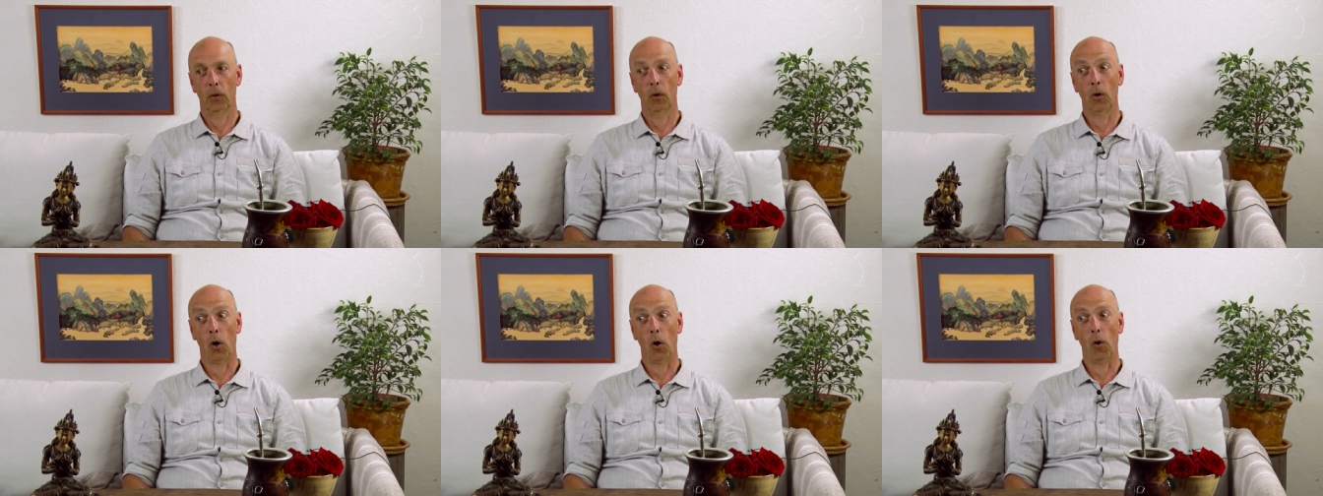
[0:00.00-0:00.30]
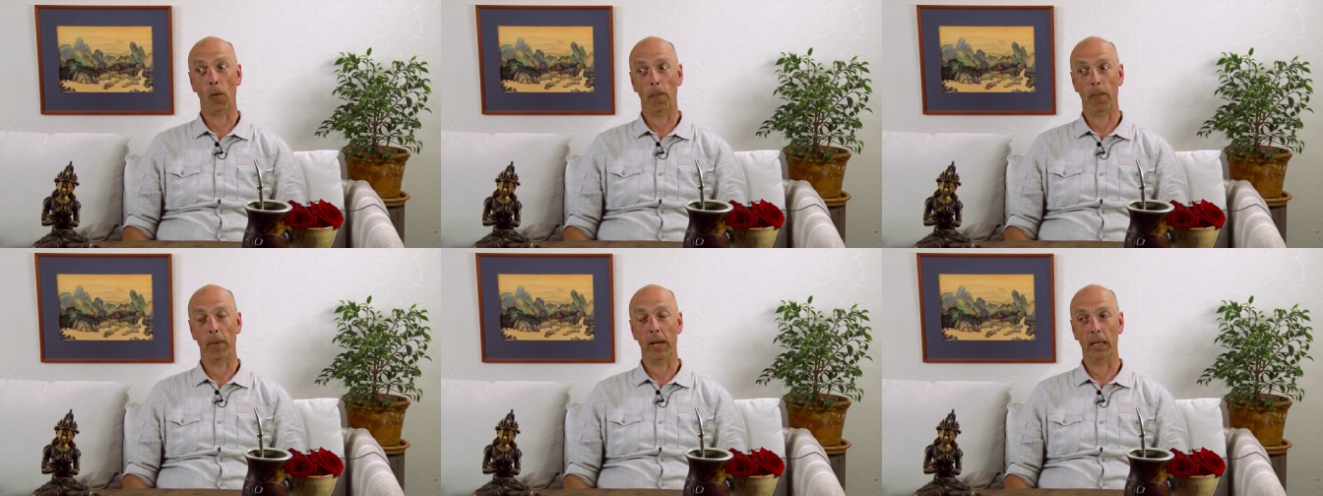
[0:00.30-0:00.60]

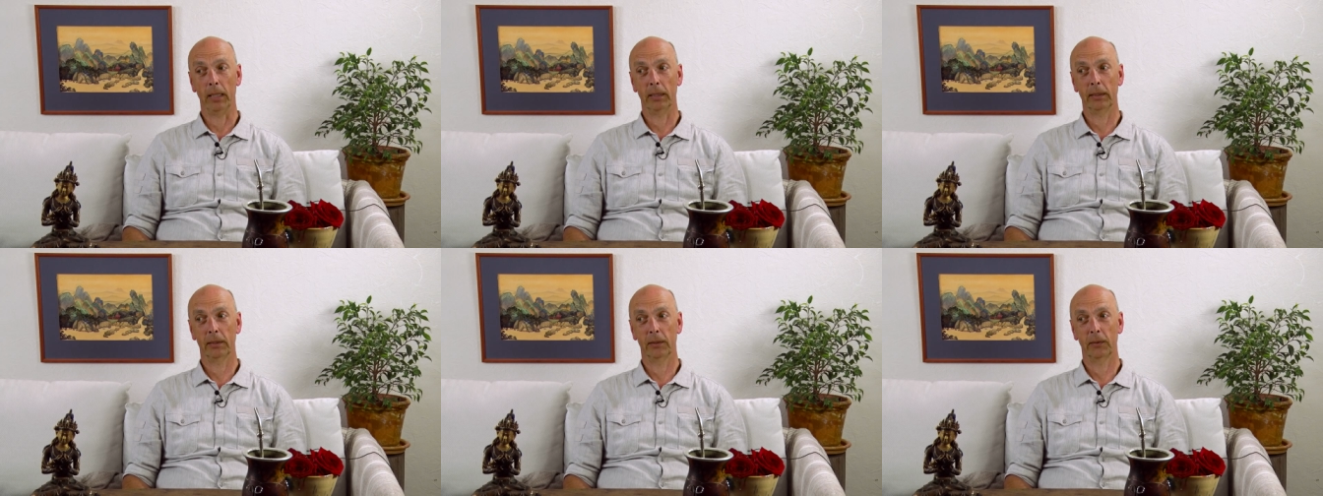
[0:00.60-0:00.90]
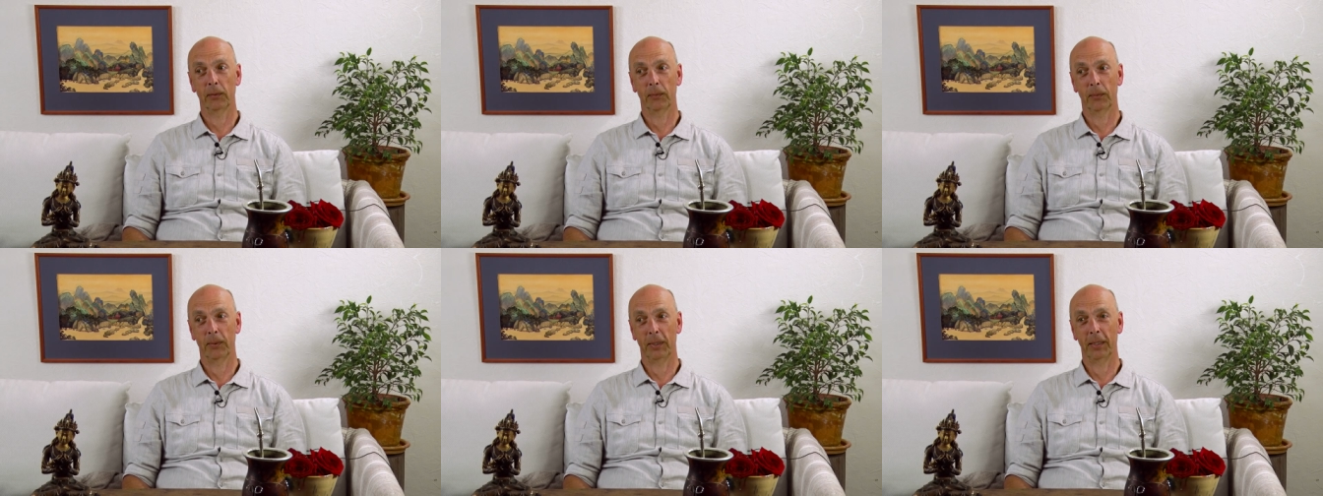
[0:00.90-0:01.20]
go best
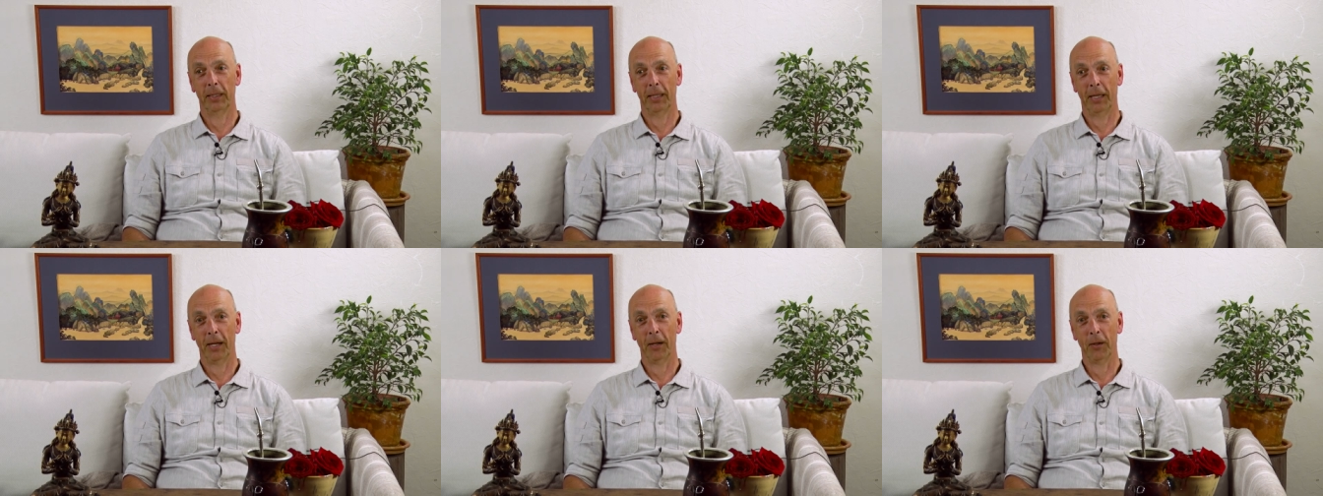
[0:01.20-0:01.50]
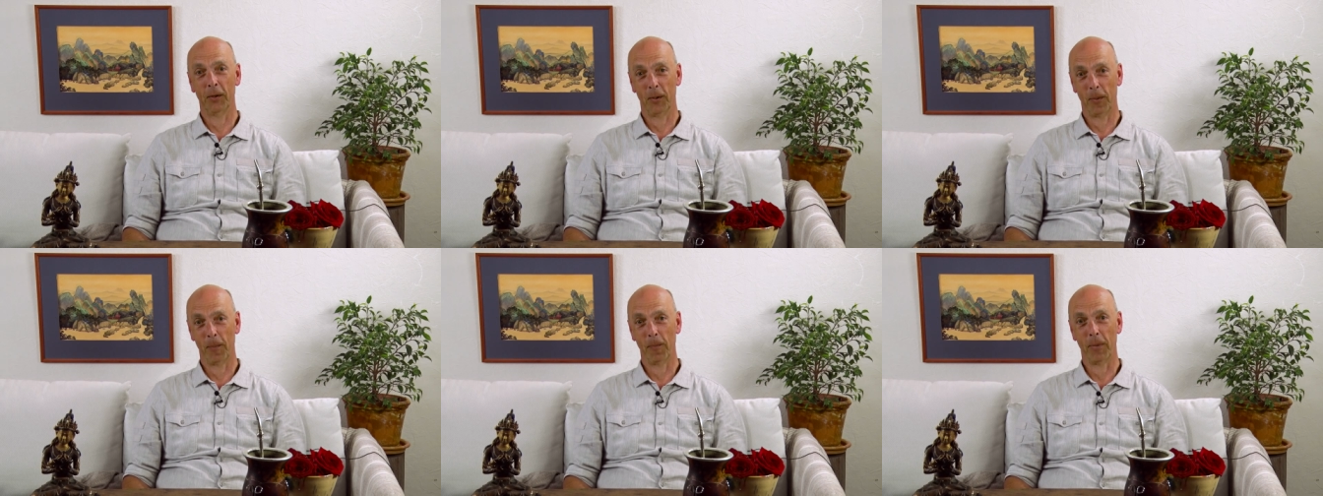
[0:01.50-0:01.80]
when they are
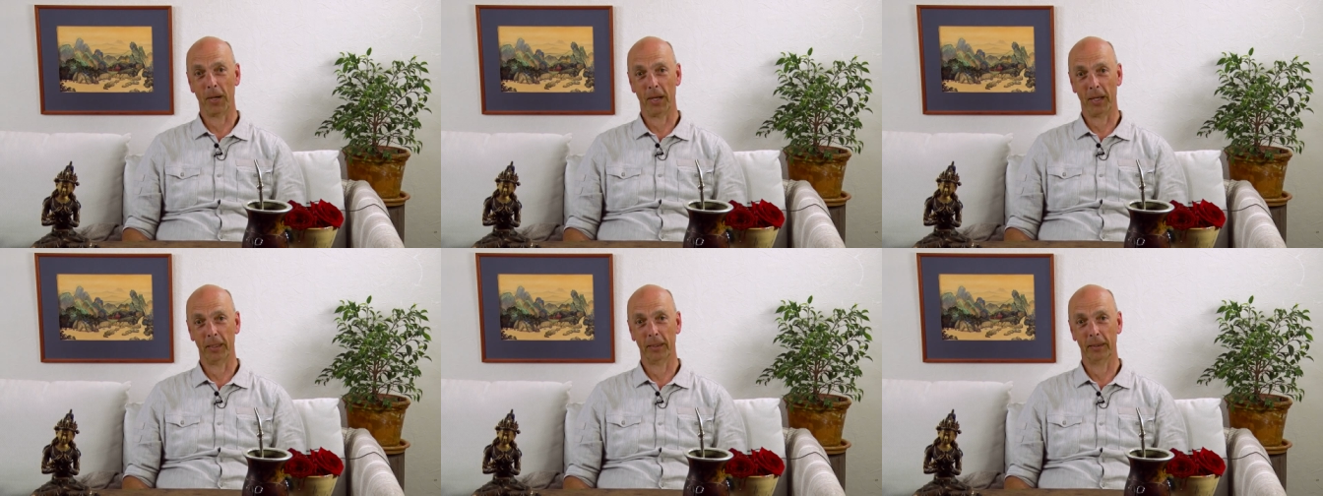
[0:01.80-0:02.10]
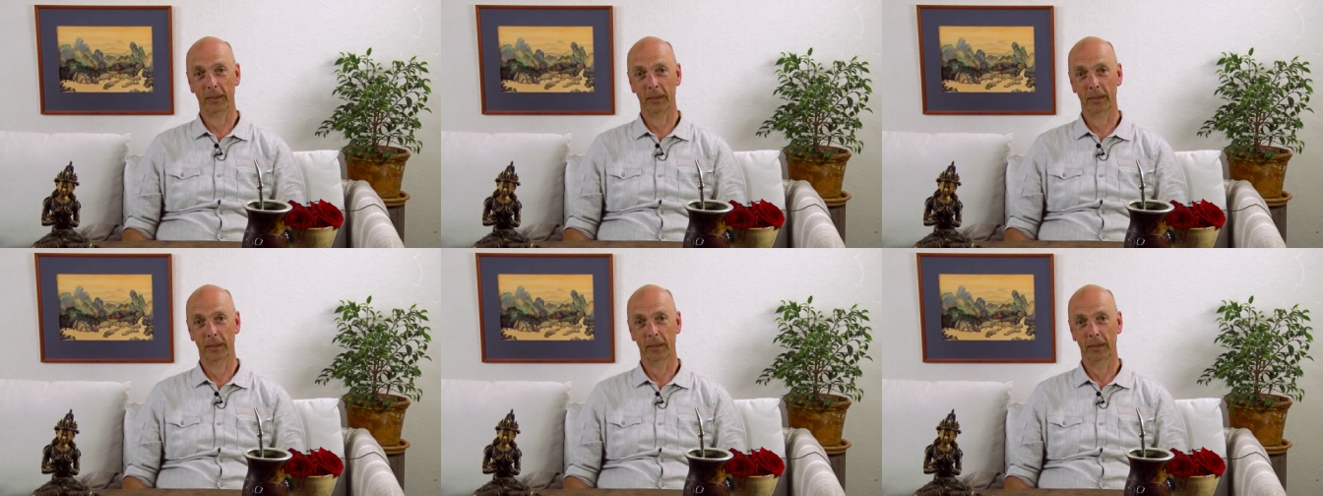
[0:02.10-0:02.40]

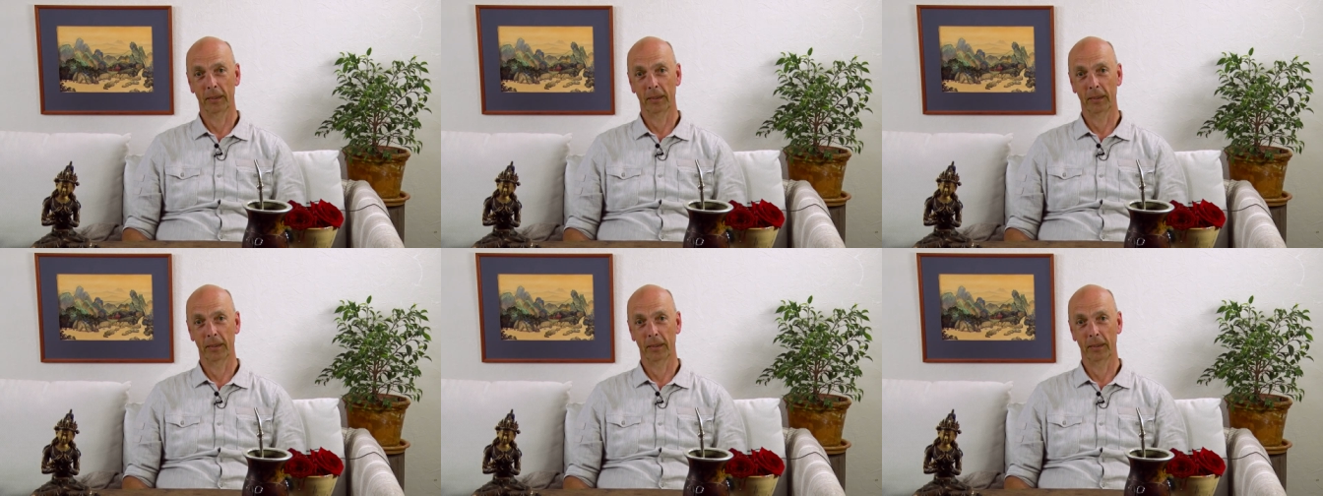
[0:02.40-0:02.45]
combined.